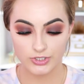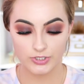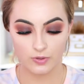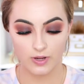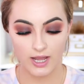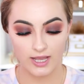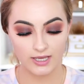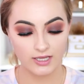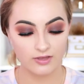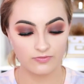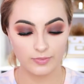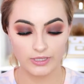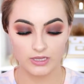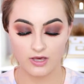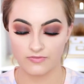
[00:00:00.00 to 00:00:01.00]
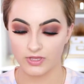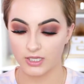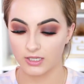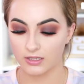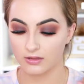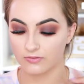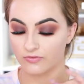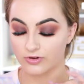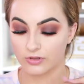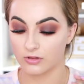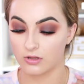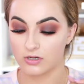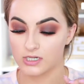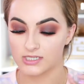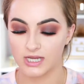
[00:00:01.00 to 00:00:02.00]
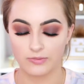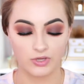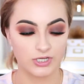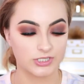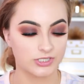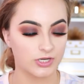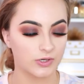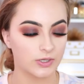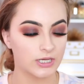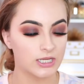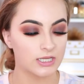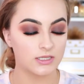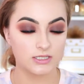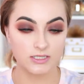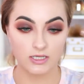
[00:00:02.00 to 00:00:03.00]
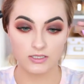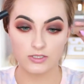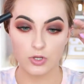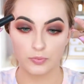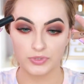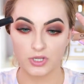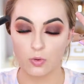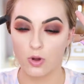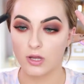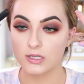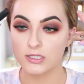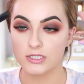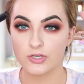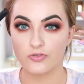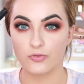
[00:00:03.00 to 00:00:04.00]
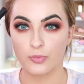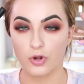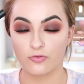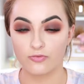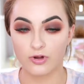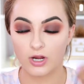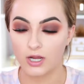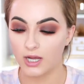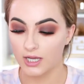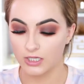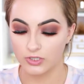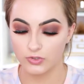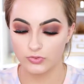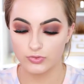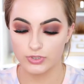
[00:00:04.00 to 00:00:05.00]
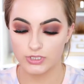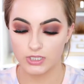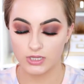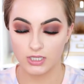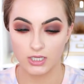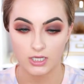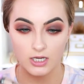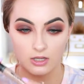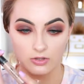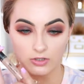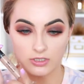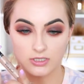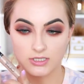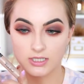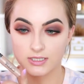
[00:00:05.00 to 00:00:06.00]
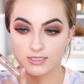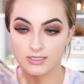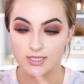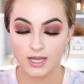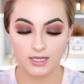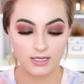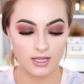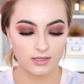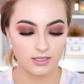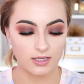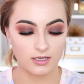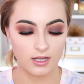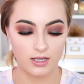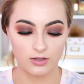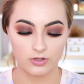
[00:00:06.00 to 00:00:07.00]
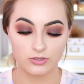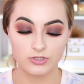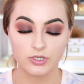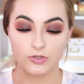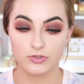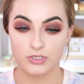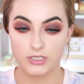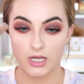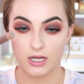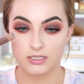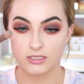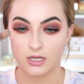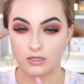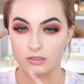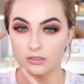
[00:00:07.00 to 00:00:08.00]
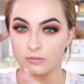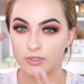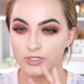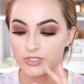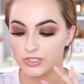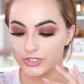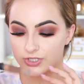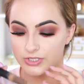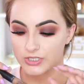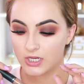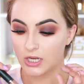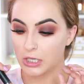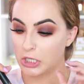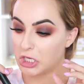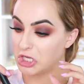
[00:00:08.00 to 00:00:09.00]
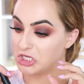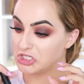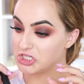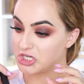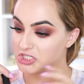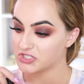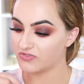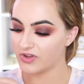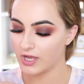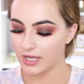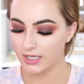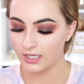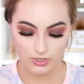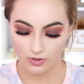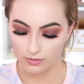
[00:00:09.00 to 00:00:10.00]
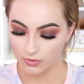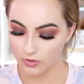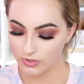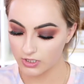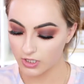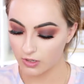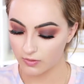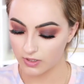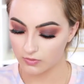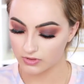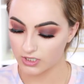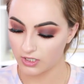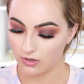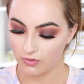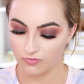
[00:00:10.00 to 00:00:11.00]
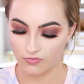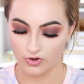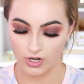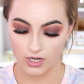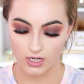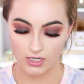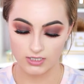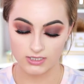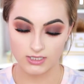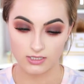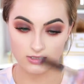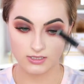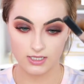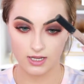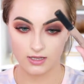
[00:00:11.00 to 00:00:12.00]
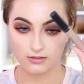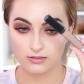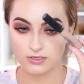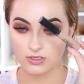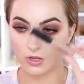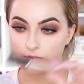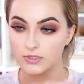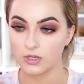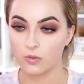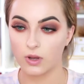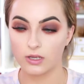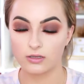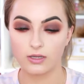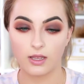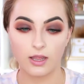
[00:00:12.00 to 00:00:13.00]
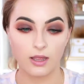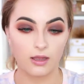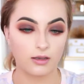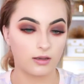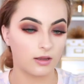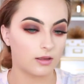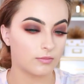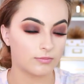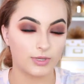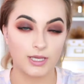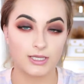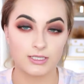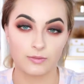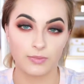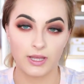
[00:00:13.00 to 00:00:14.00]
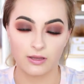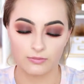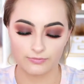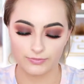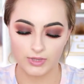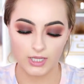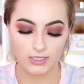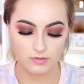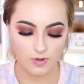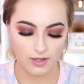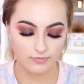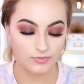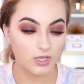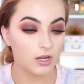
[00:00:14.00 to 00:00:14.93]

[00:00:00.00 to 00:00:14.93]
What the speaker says: So I have been loving, for the longest time, you guys know, the Skin Sculpting Wands from Ofra. I use the color in Sunset, and then I also use Dusk a little bit to just intensify. So I'm going to go in with the Ofra Sunset Sculpting Wand, and because I'm pale, that's why.